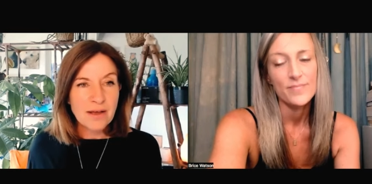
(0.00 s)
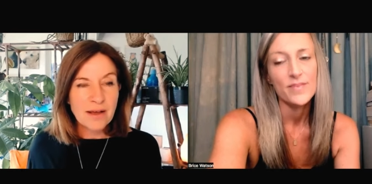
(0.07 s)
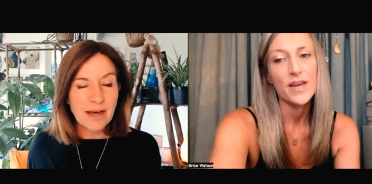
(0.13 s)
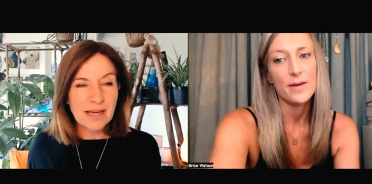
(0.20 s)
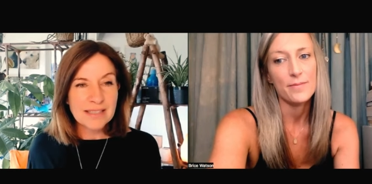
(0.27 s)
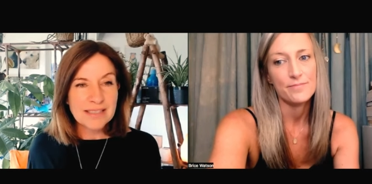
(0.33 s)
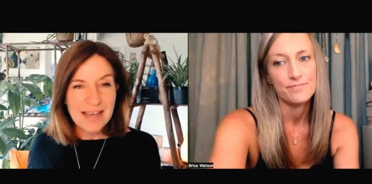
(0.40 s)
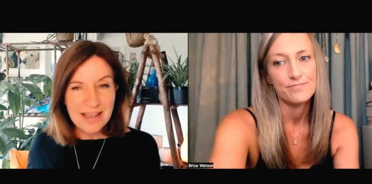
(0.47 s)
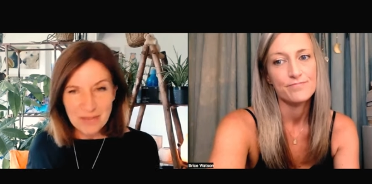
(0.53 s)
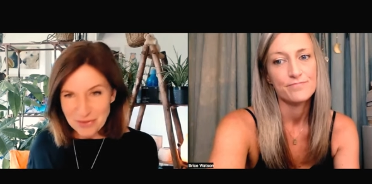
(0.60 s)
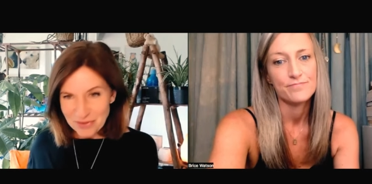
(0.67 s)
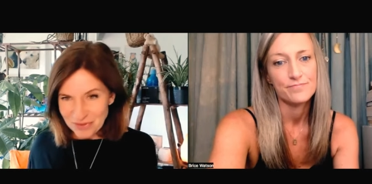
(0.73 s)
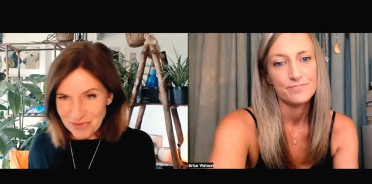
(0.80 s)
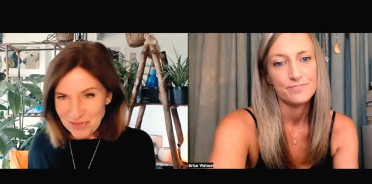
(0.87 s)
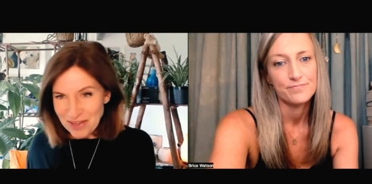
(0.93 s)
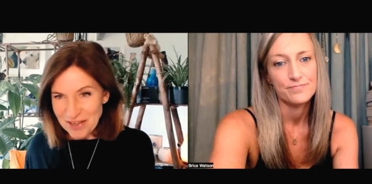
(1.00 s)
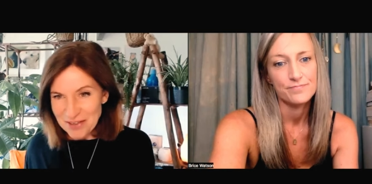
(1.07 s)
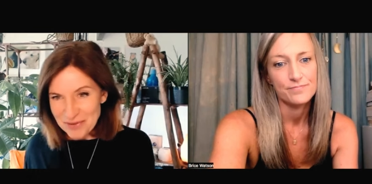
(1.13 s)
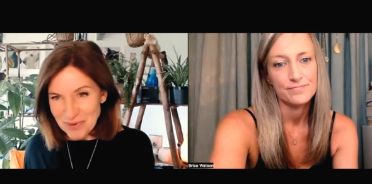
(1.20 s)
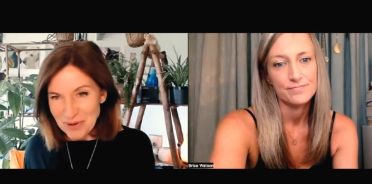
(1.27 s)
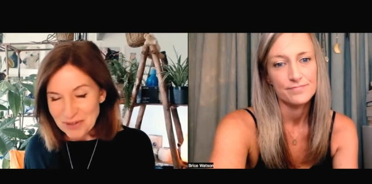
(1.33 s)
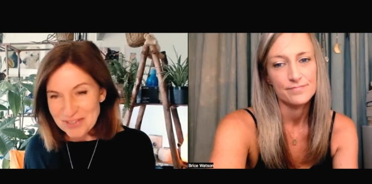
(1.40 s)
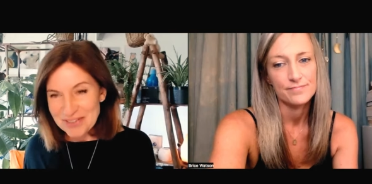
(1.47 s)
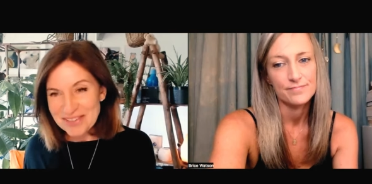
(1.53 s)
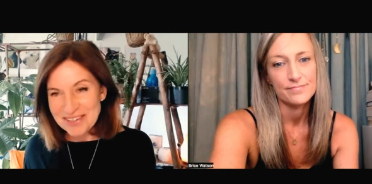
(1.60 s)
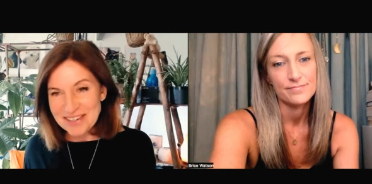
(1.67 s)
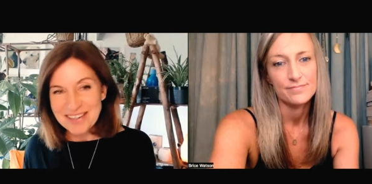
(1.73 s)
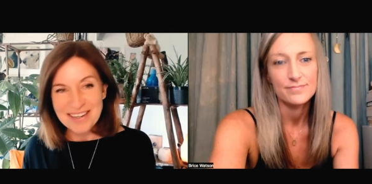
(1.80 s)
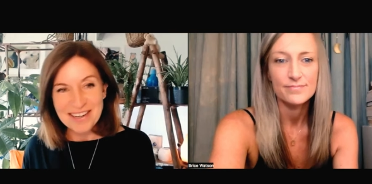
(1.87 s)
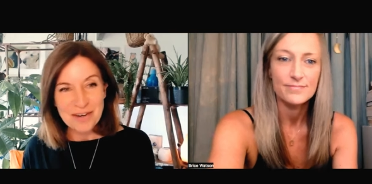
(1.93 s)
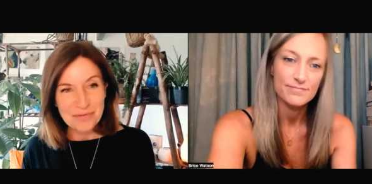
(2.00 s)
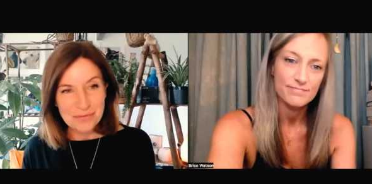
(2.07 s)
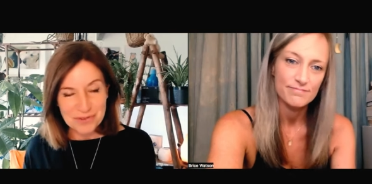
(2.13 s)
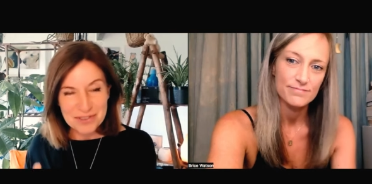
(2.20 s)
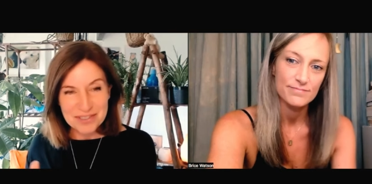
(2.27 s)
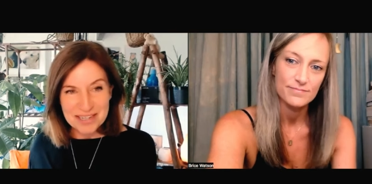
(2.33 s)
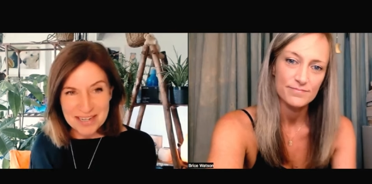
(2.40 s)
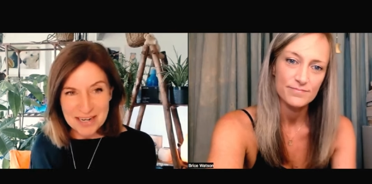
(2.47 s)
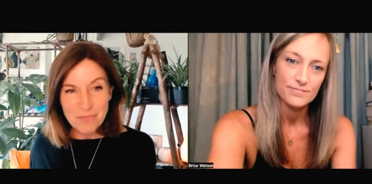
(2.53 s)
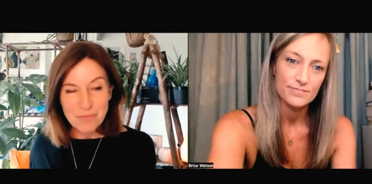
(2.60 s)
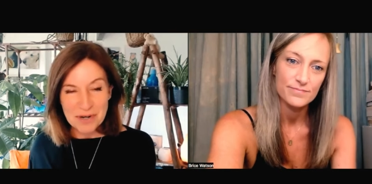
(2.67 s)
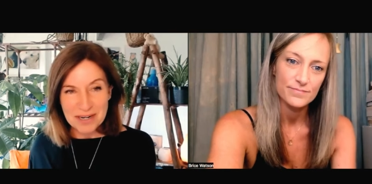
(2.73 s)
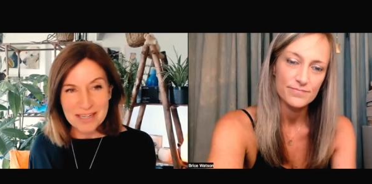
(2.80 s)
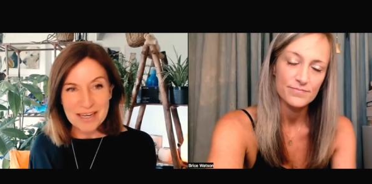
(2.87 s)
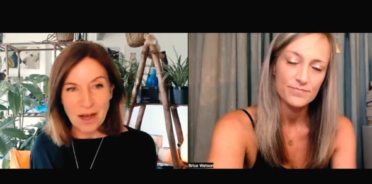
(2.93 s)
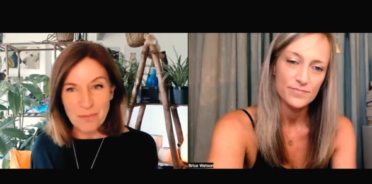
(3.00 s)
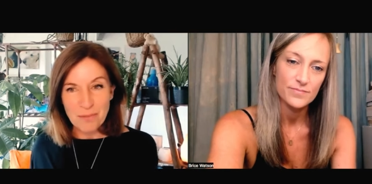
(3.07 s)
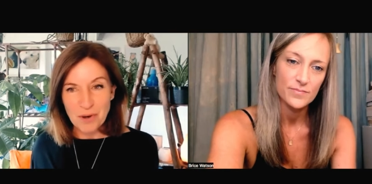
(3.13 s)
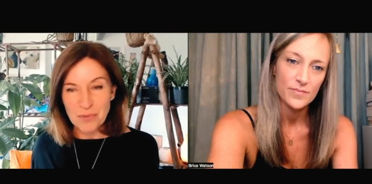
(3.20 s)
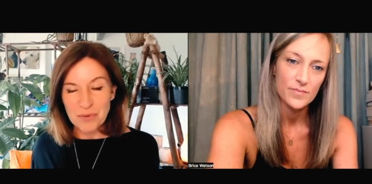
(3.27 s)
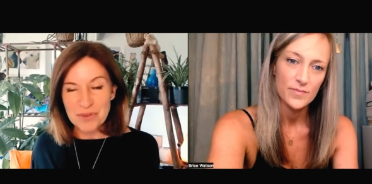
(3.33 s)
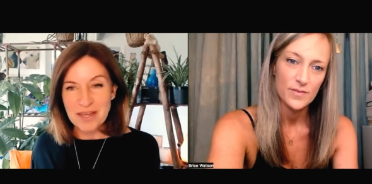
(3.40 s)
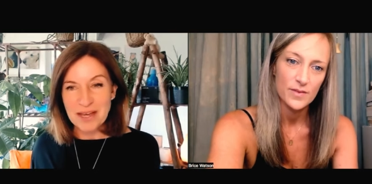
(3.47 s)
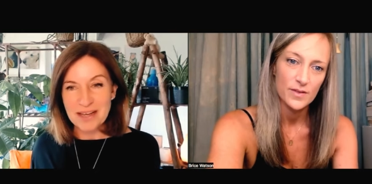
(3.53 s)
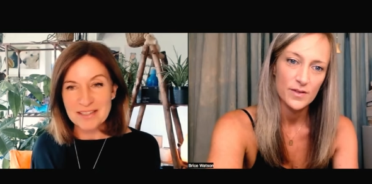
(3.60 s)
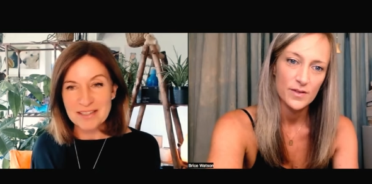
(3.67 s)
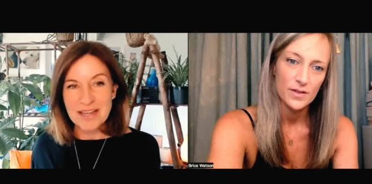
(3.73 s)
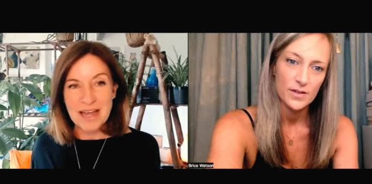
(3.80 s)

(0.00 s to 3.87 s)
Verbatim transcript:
Speaker 1: And yet, they're the ones that have deliberately come up with that